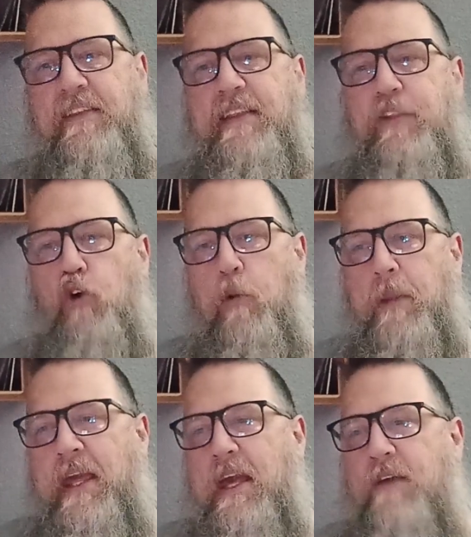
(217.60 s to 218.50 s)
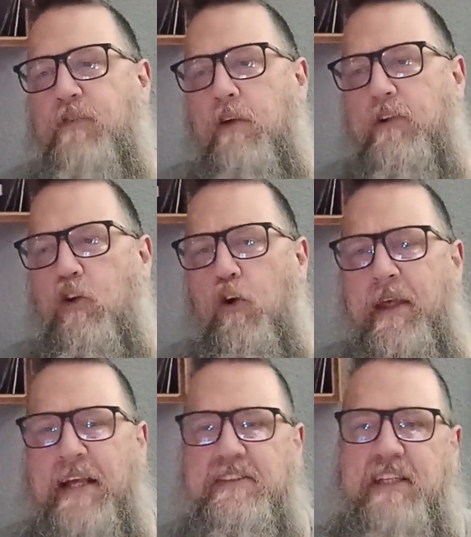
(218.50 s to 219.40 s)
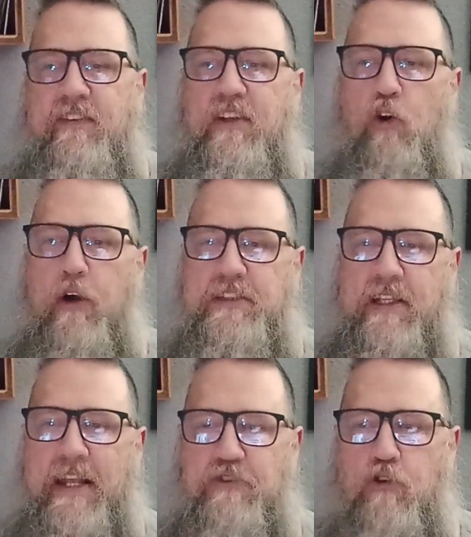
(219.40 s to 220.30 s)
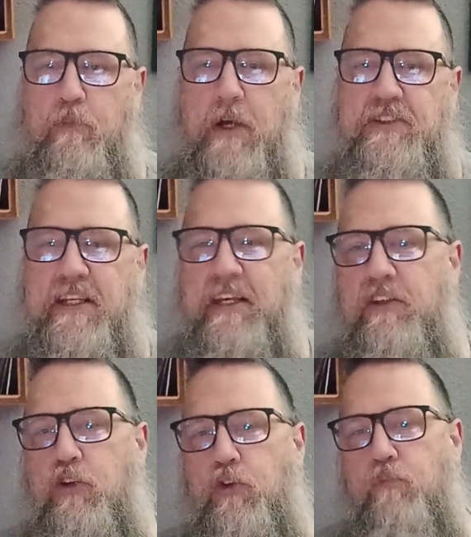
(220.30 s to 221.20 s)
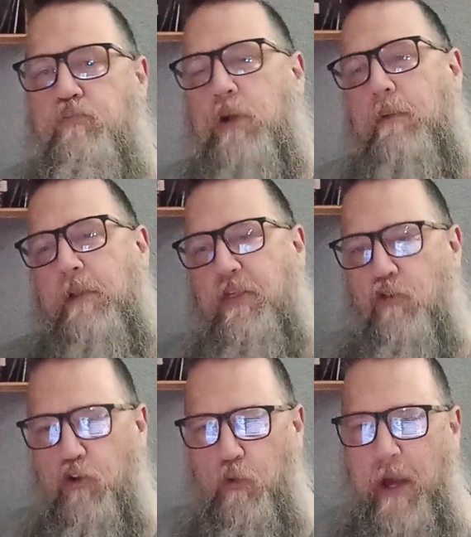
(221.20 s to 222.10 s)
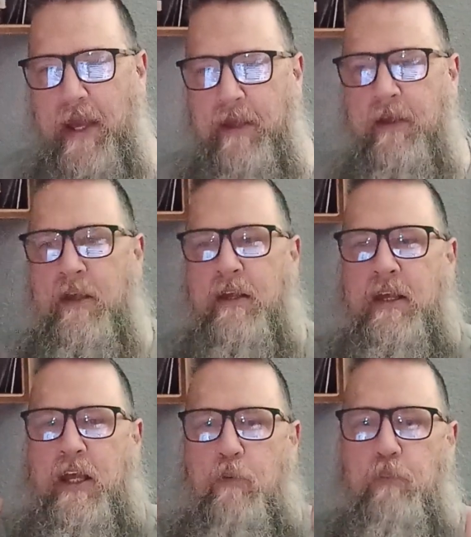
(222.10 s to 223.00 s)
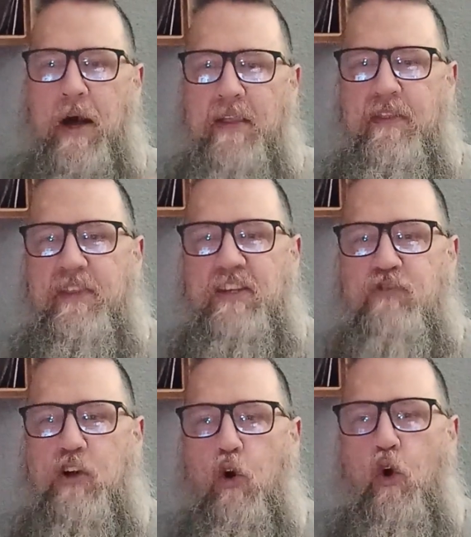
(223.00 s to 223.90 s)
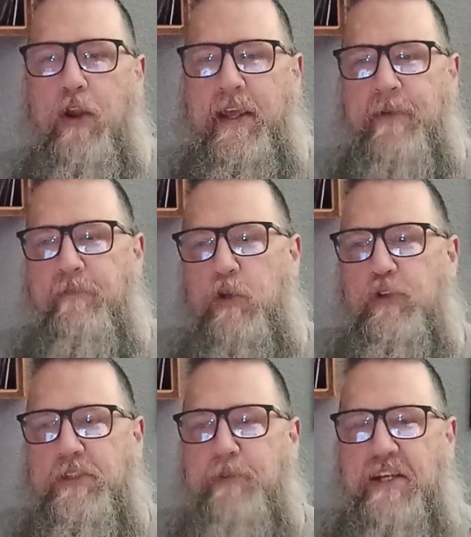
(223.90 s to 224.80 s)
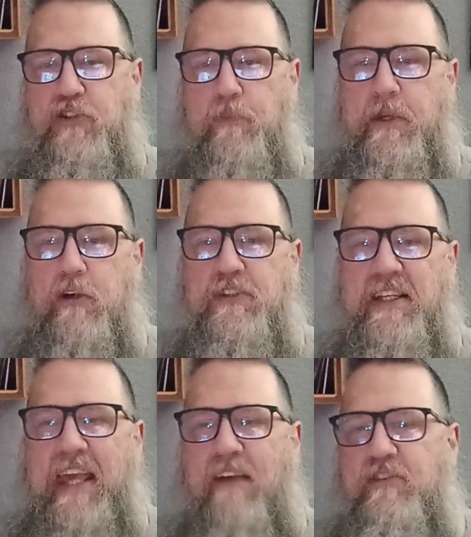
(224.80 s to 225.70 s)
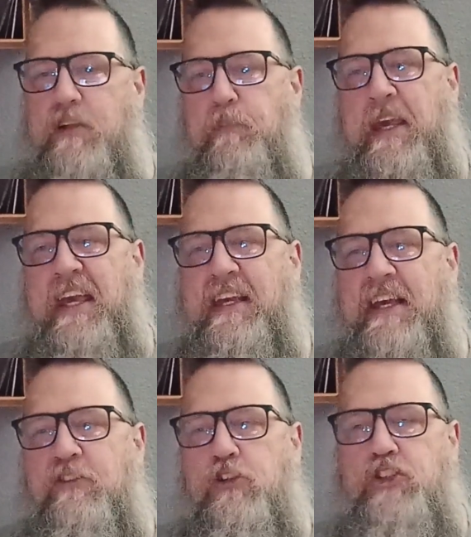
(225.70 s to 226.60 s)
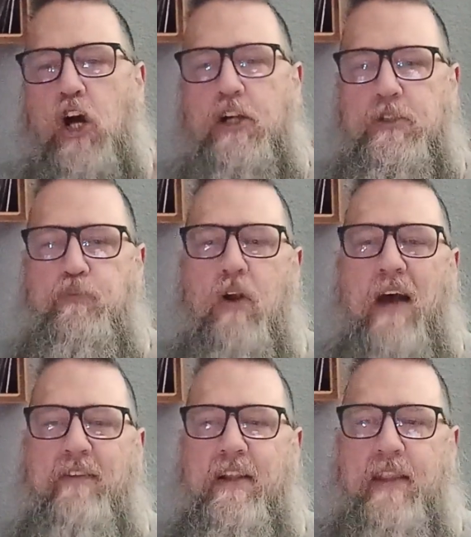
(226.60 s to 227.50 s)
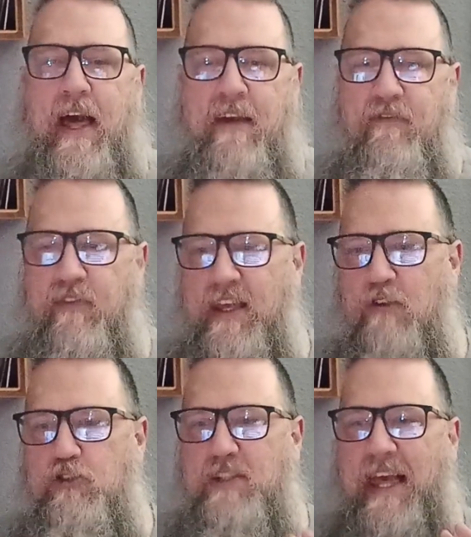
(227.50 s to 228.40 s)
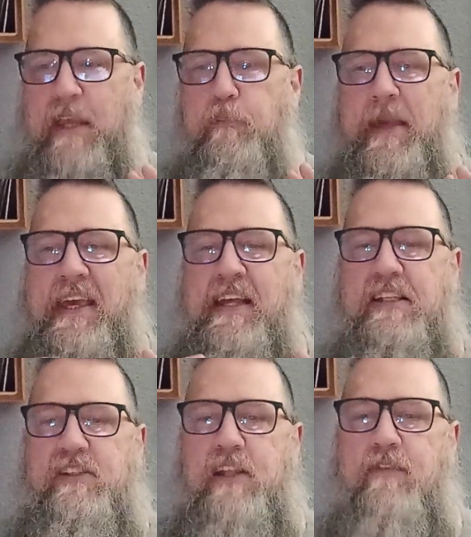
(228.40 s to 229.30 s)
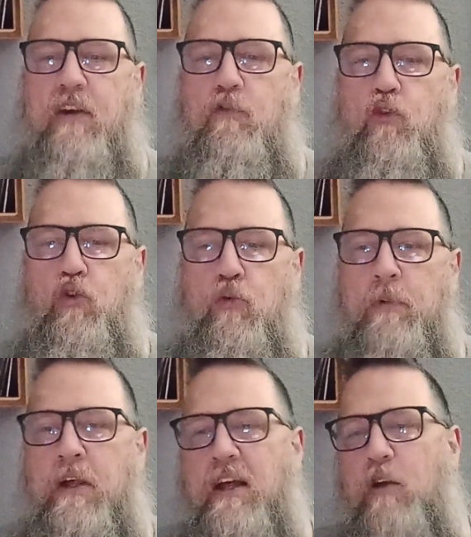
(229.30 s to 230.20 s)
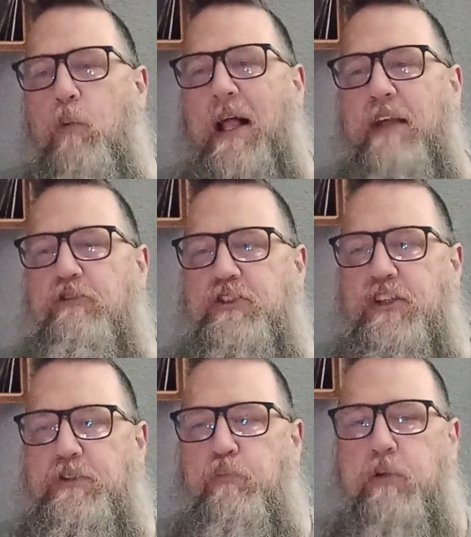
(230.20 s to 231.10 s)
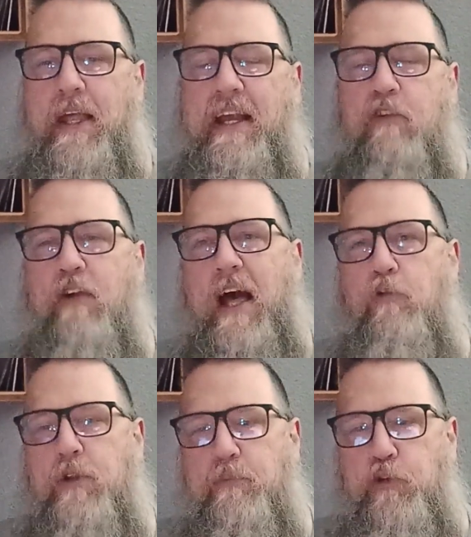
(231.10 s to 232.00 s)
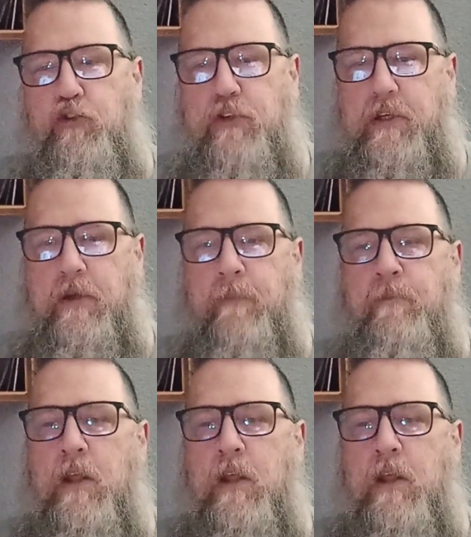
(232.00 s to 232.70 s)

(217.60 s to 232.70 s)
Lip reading: Now normally, if a recording has TV noise and electrical buzzing, you'd probably throw it away. But this recording was special because it gave us a peek into John's private life. It was like being in his living room while he was just playing around with music.